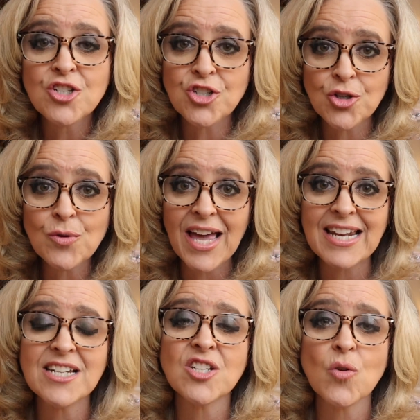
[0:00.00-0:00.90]
to get
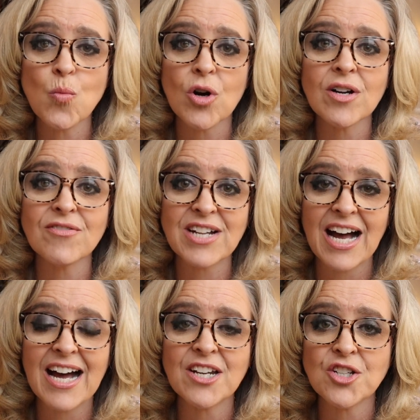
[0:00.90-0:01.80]
into the Word of
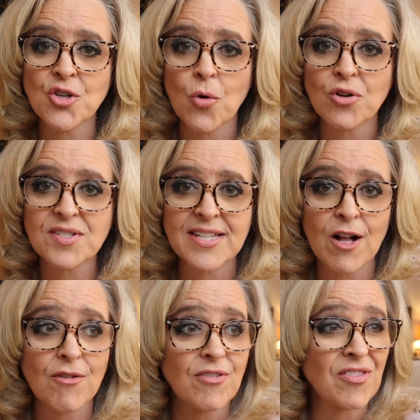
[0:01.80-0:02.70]
God yourself.